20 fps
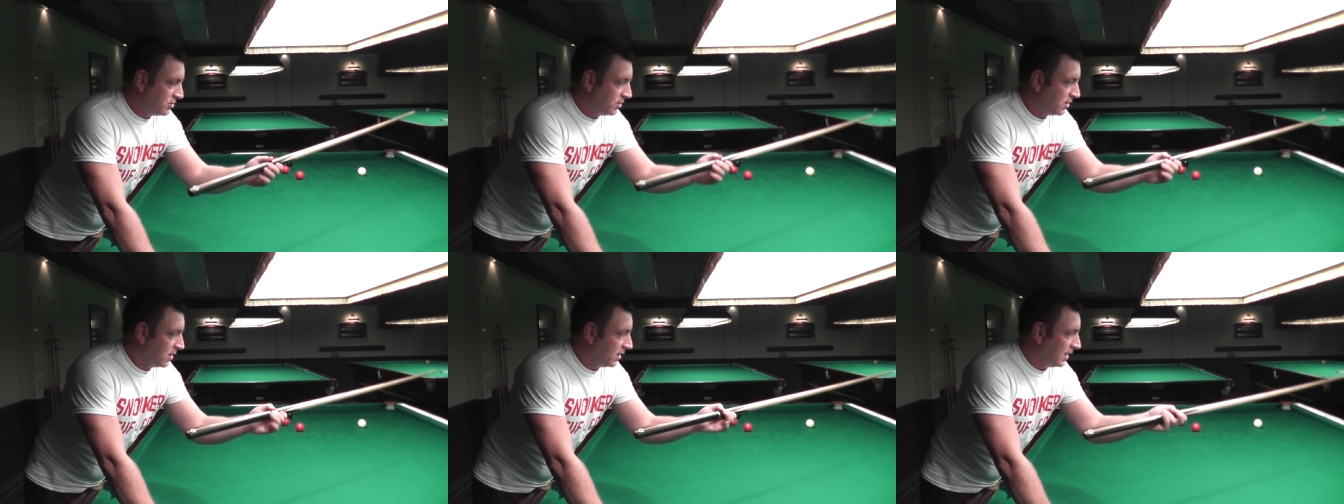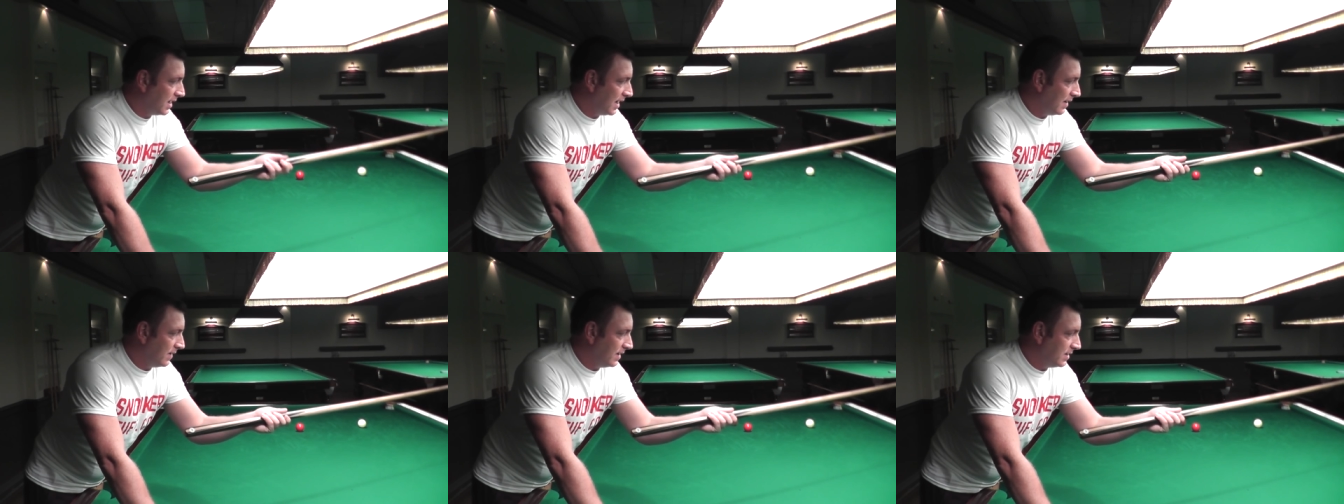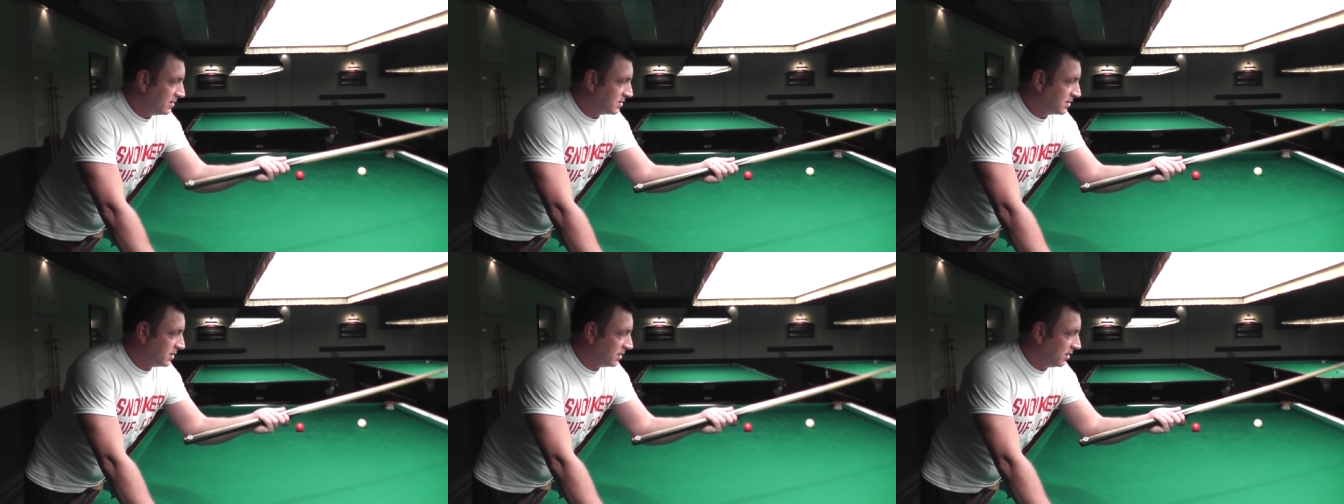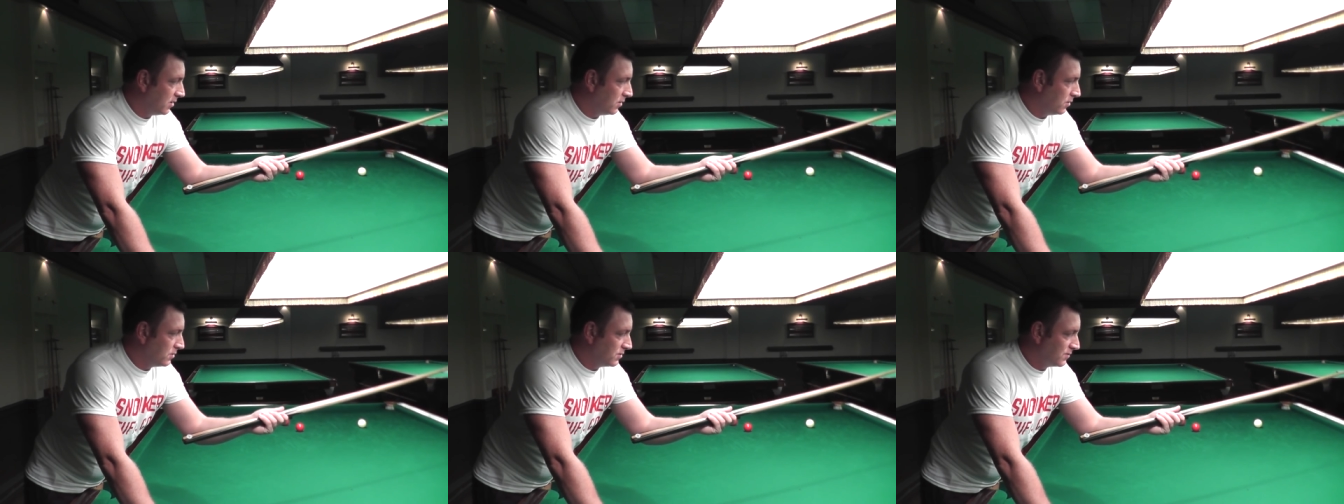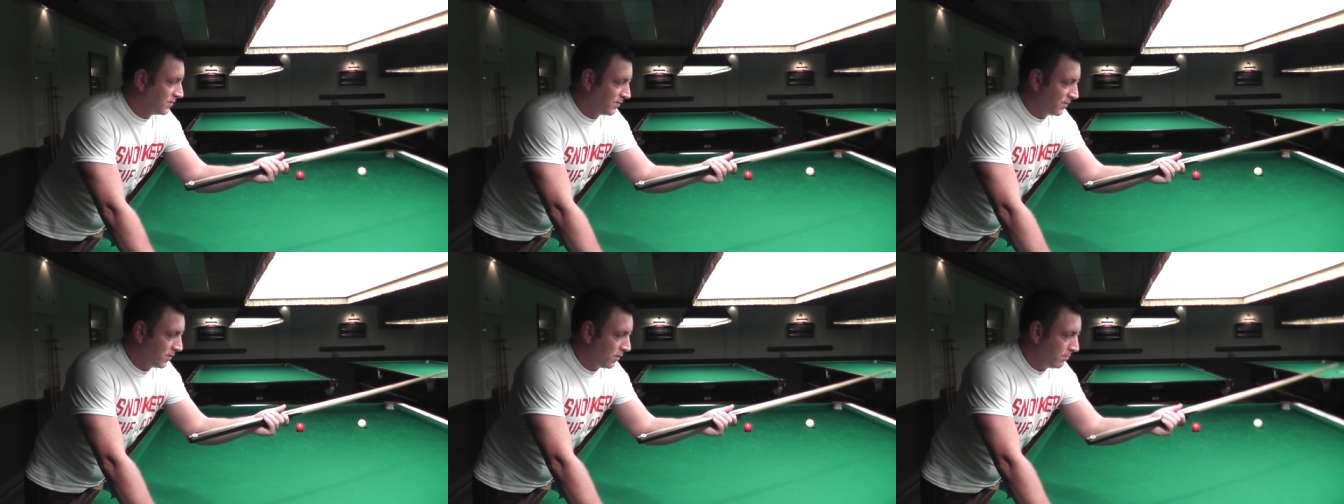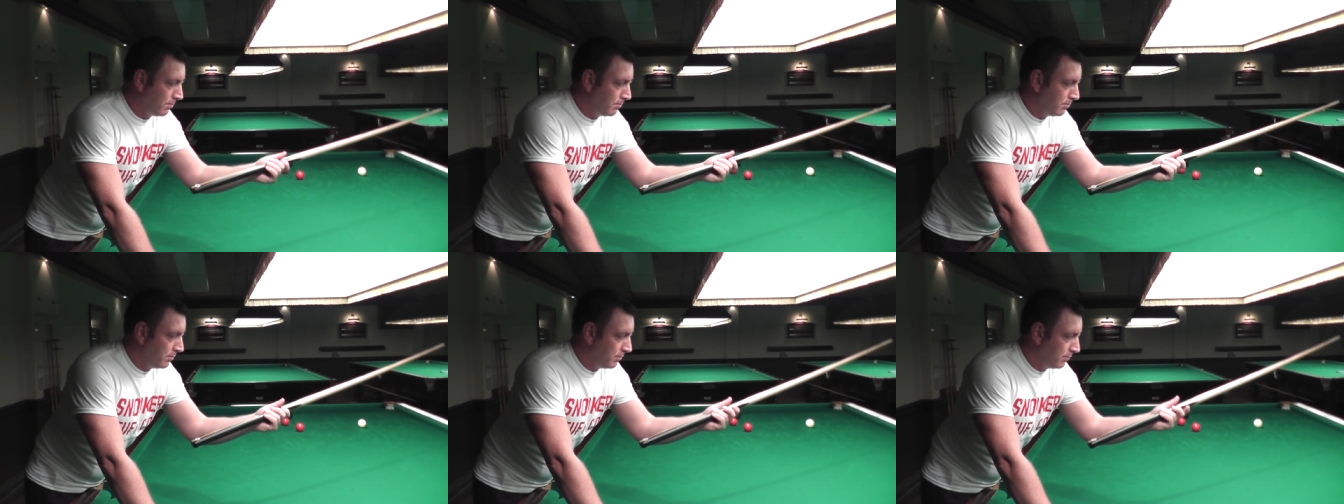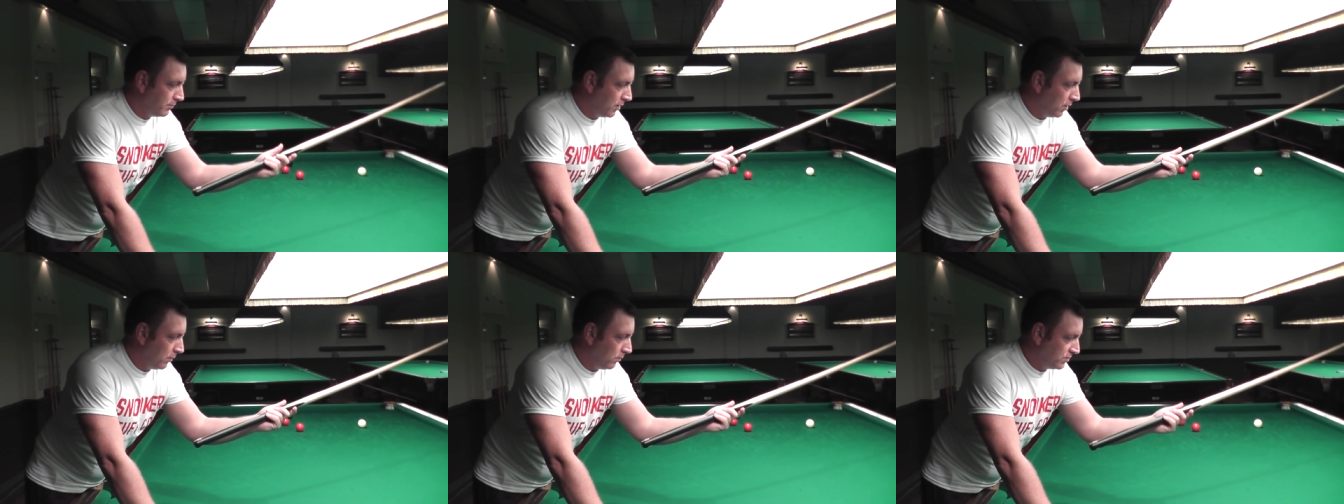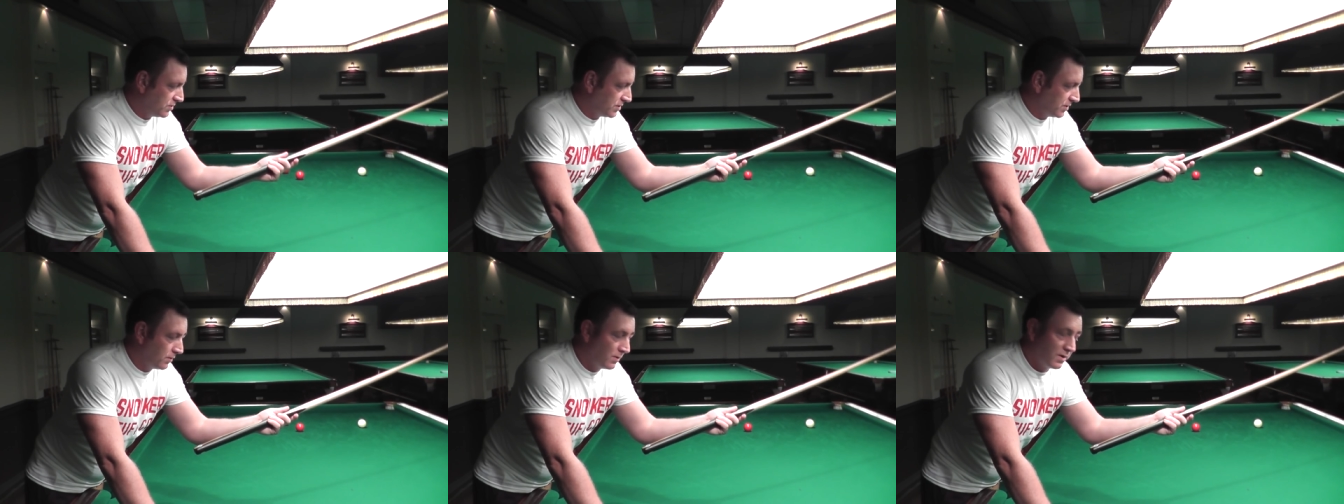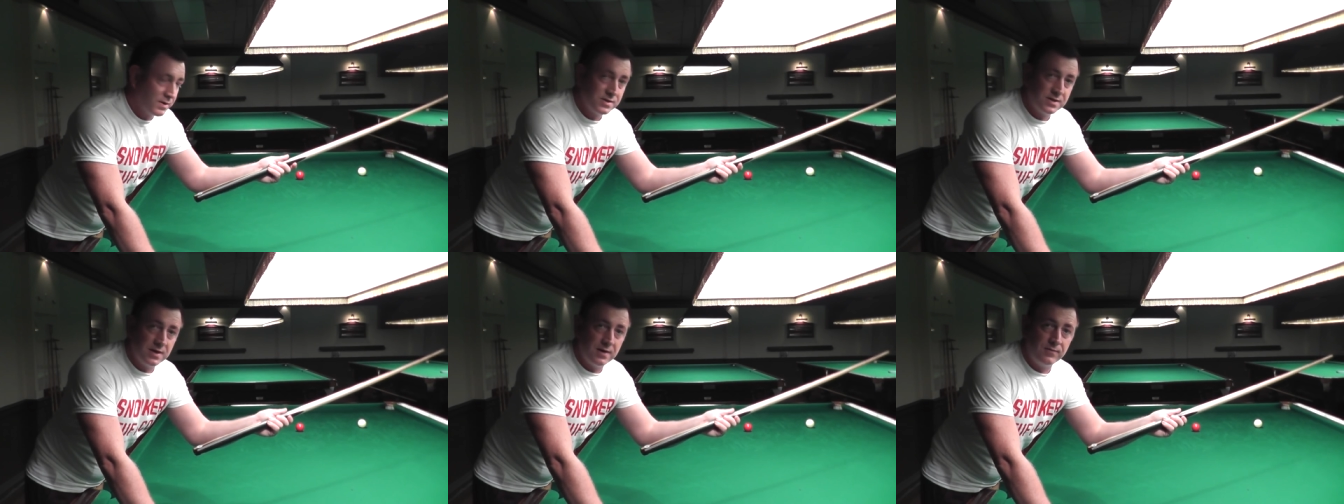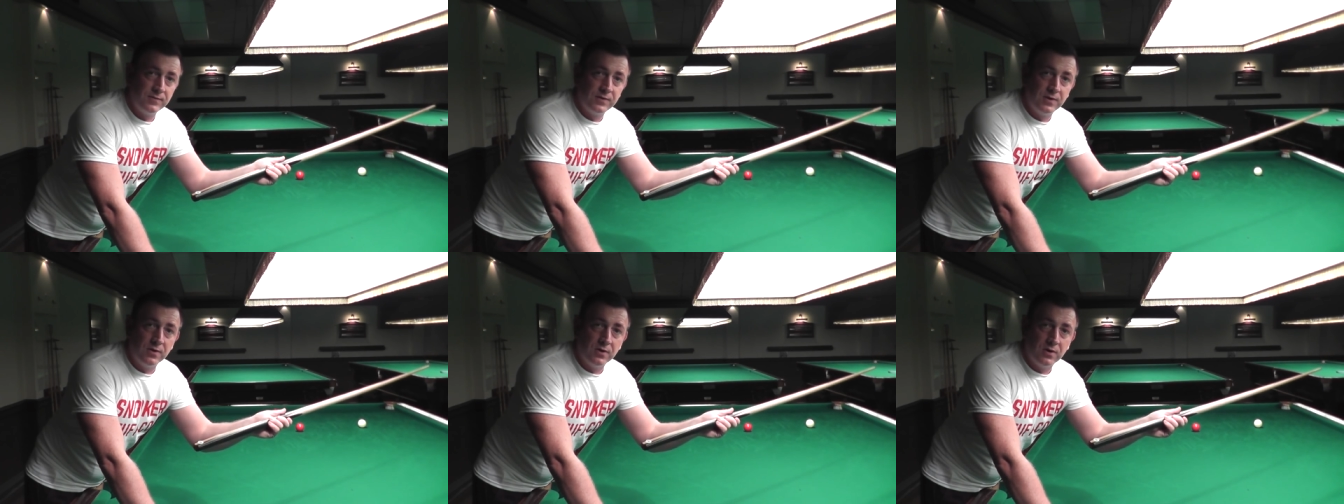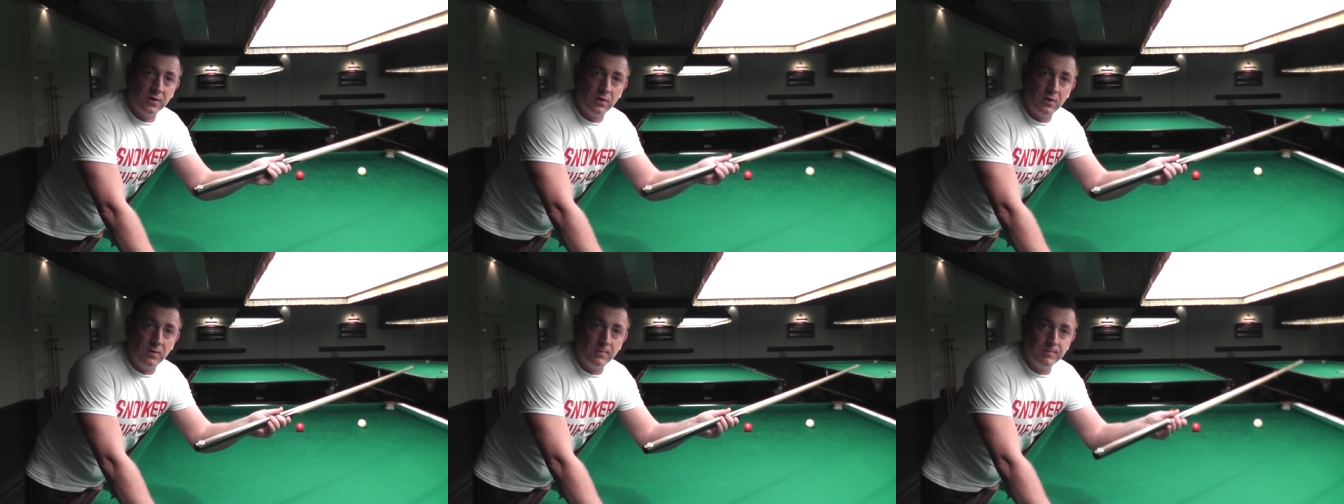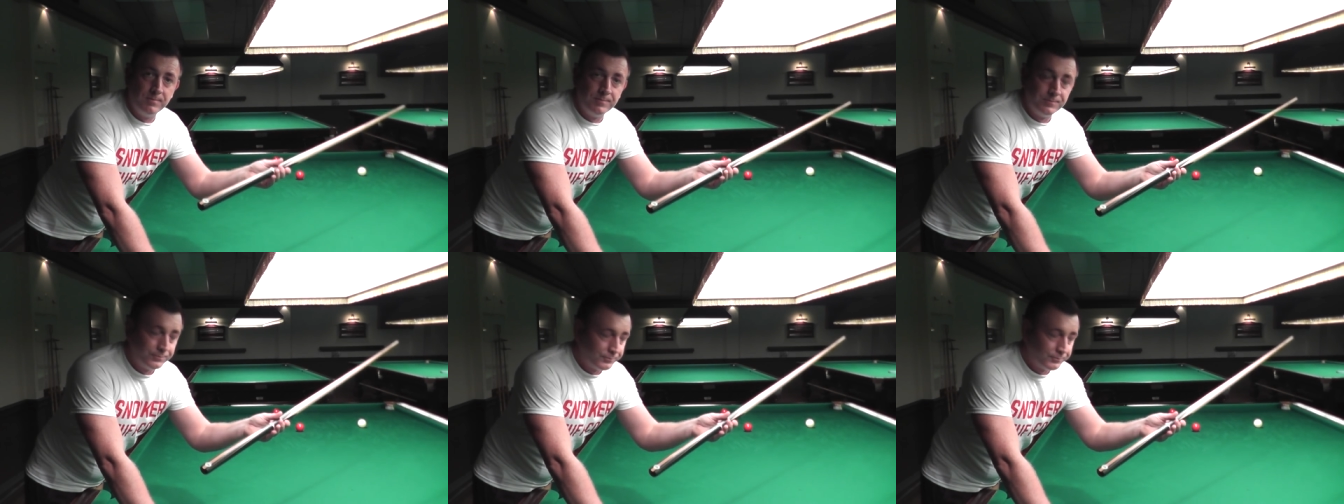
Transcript: you can get these cues from snookerstuff.com